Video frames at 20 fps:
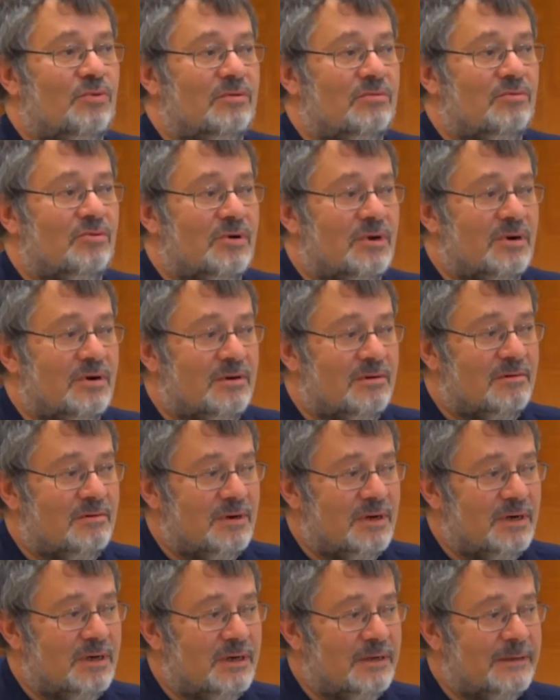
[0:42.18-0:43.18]

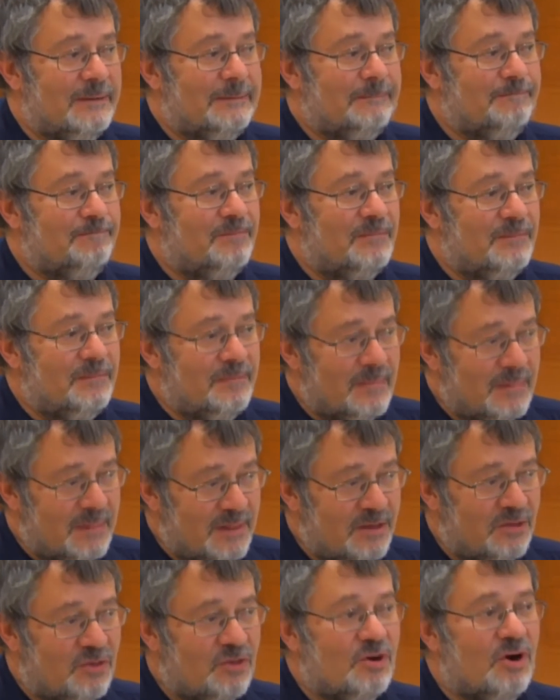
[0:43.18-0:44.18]
were
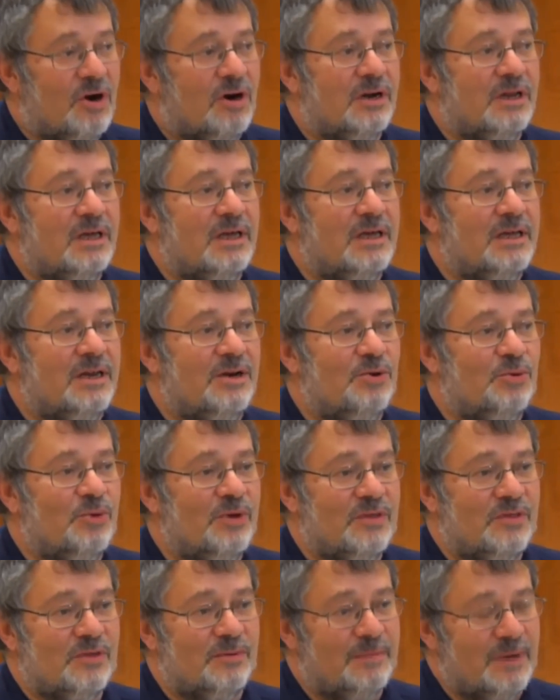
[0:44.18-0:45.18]
discarding
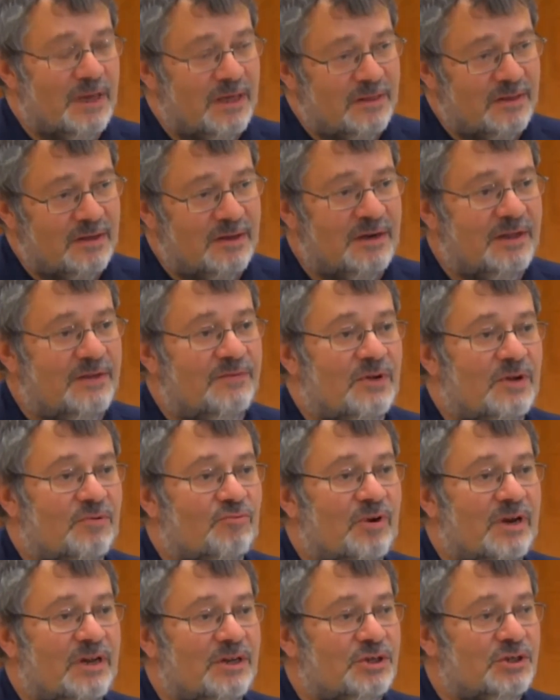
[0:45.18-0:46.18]
Hinduism as a
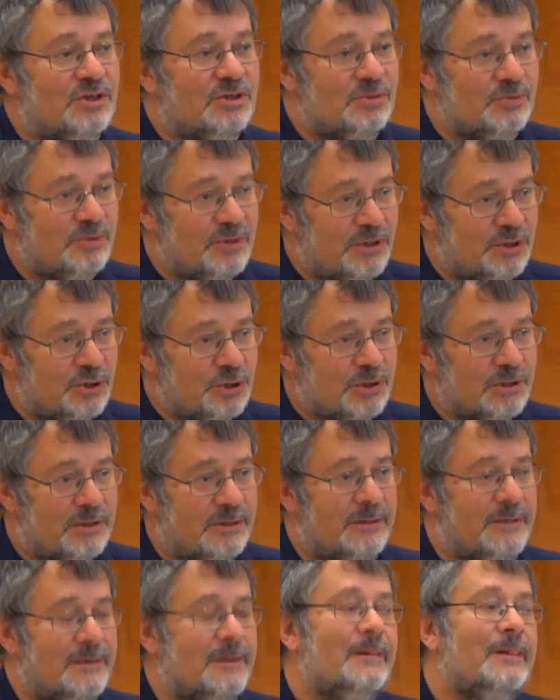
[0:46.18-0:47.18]
living religious
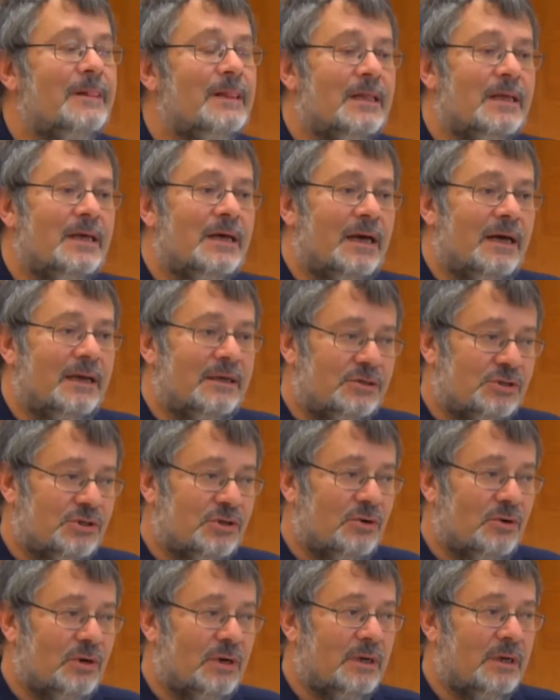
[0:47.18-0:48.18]
tradition, and
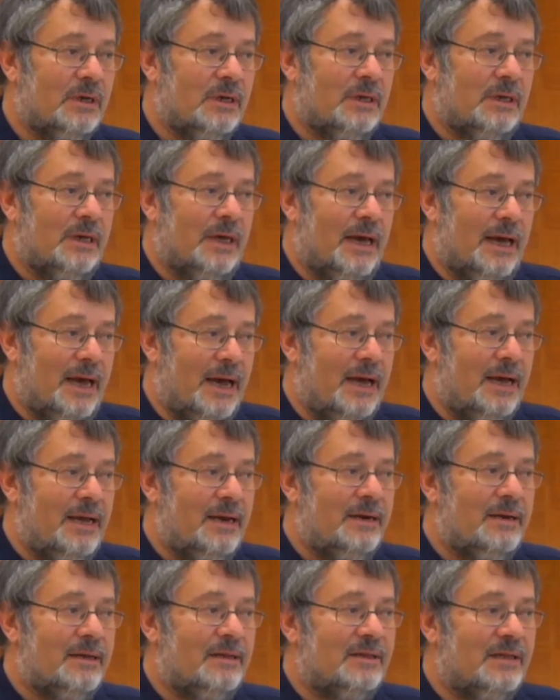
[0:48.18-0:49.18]
so on,
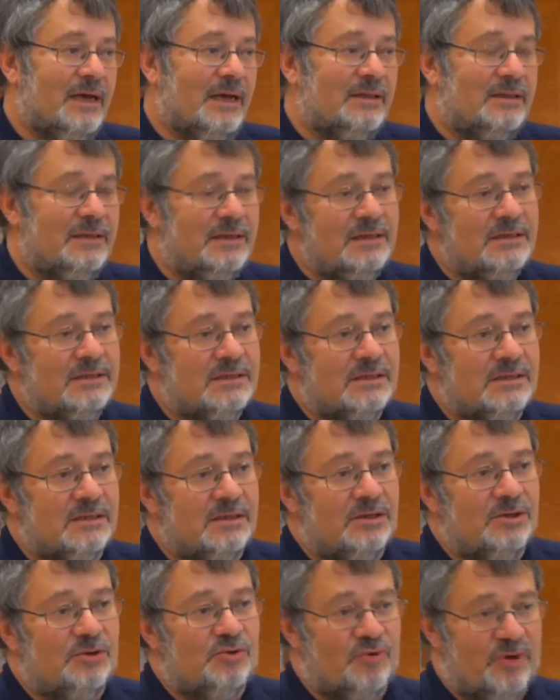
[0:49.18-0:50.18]
and that this
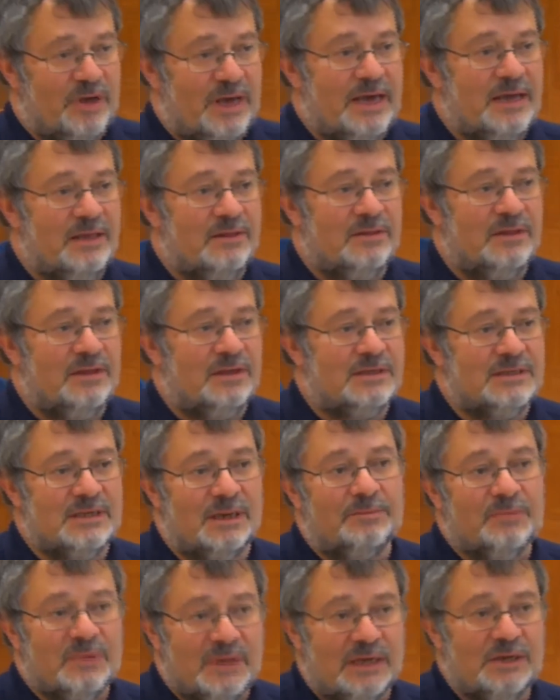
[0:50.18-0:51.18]
created
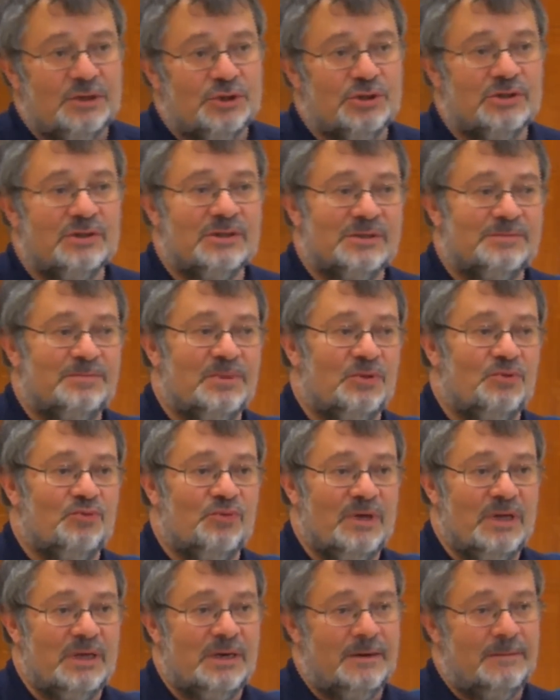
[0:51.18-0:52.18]
some tensions
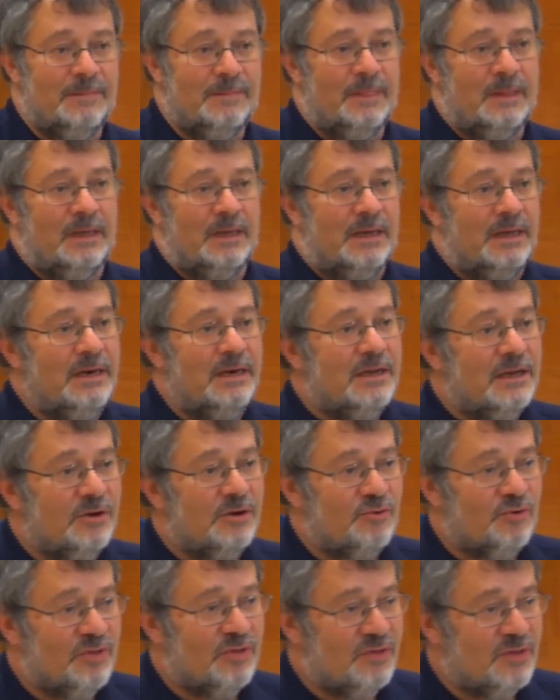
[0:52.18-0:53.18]
between
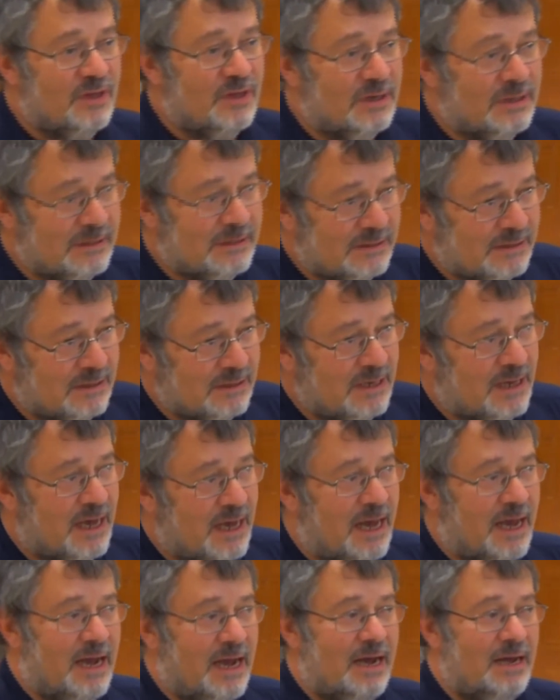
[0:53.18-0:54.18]
Indian Christians
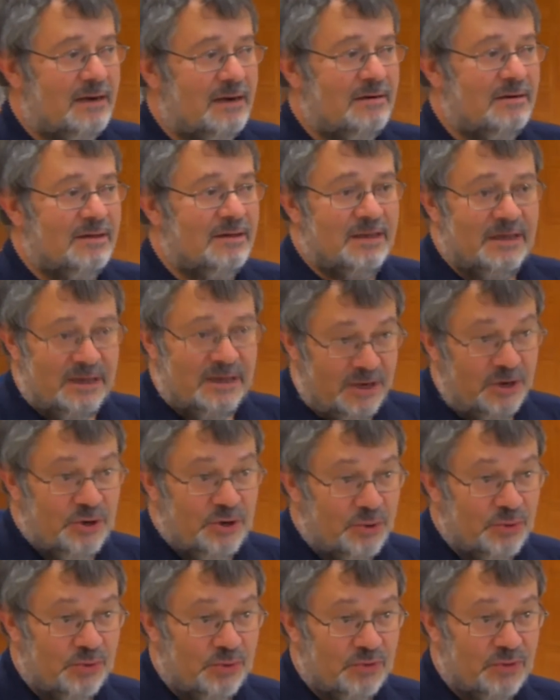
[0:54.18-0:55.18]
and
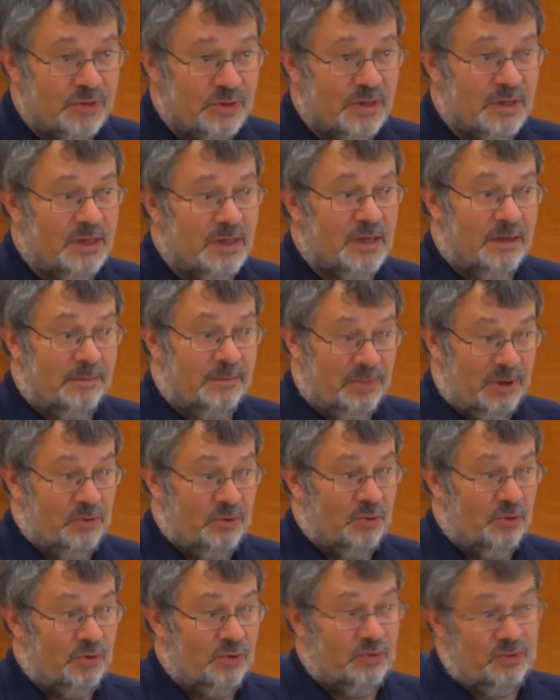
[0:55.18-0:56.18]
Hindus,
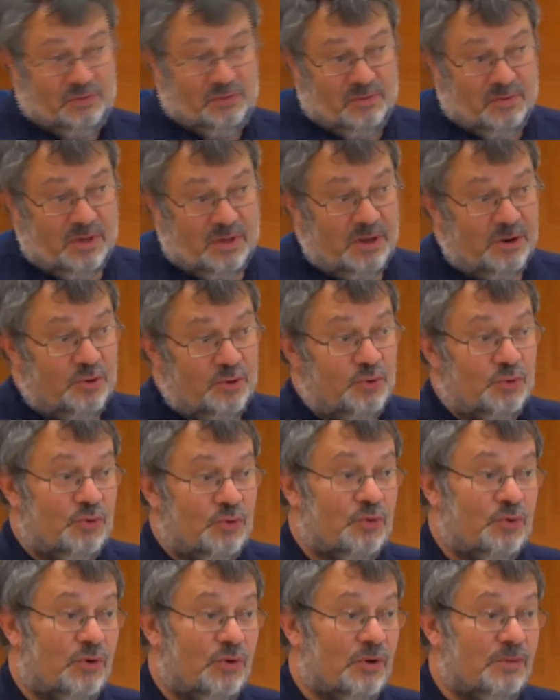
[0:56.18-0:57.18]
because
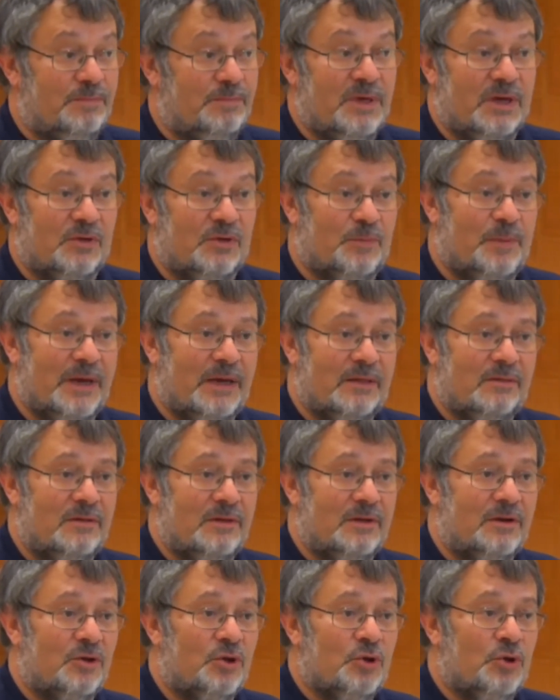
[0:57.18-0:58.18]
Hindus could not be
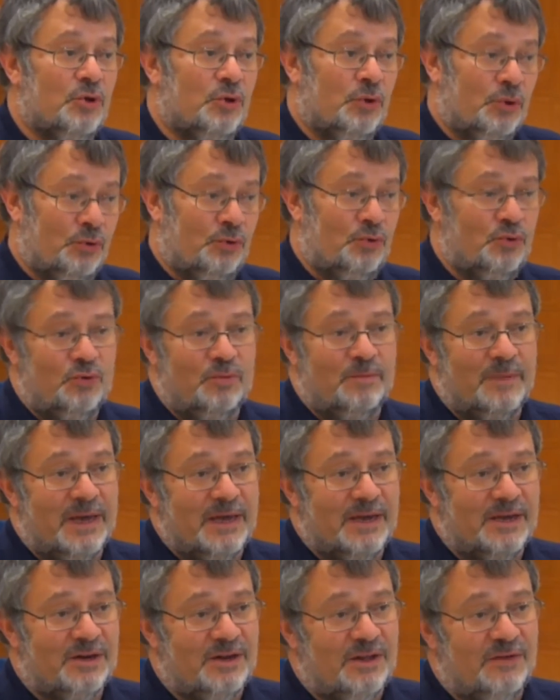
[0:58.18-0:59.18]
expected to
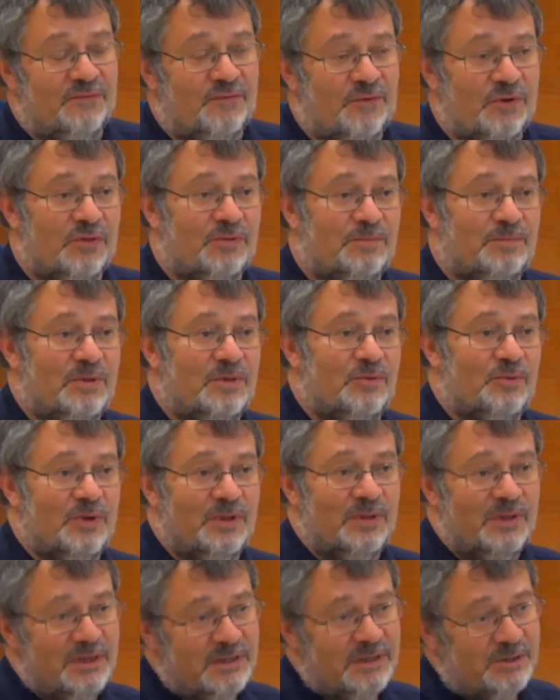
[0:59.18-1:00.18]
make a difference
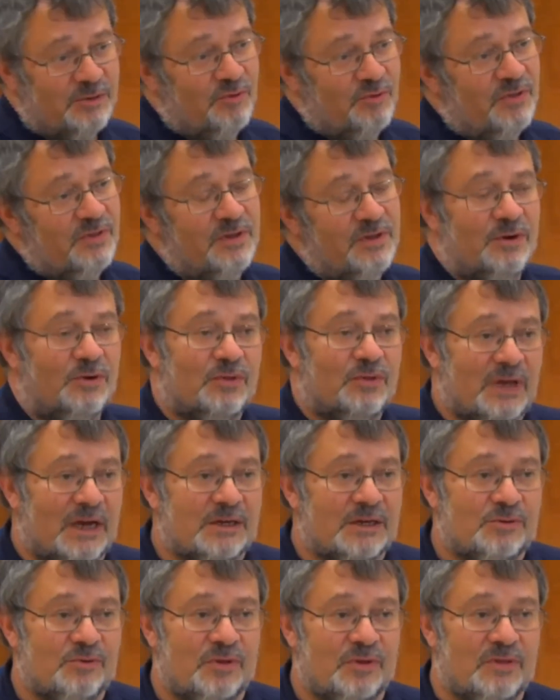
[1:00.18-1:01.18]
between this Christian or
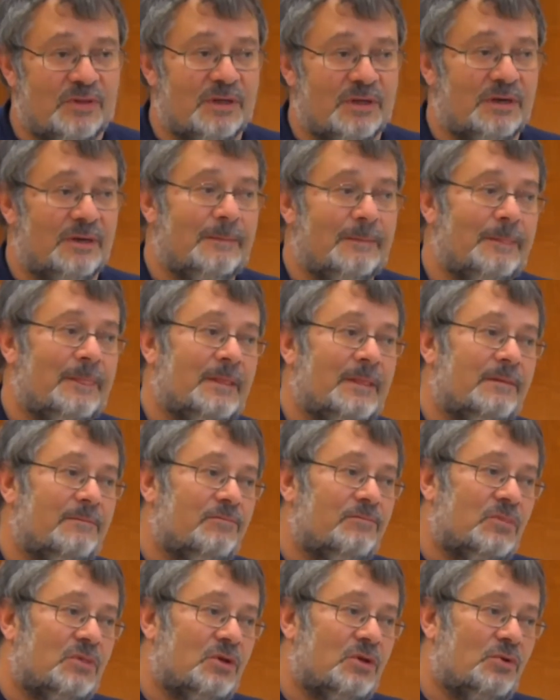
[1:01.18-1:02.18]
that Christian.
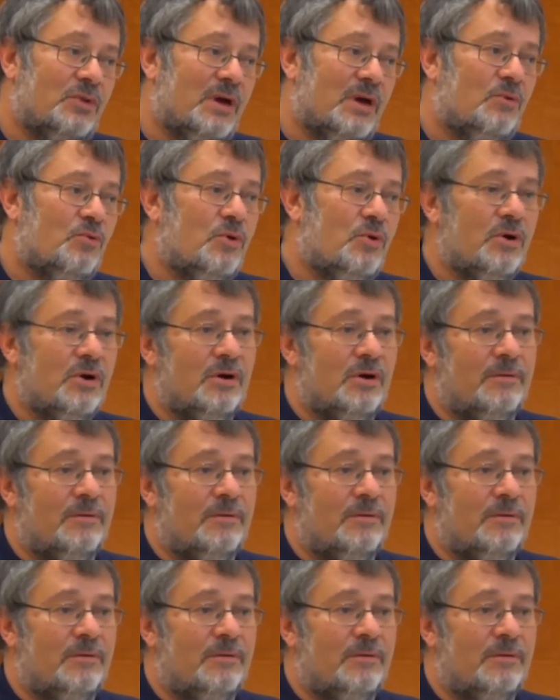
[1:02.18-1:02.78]
So there were...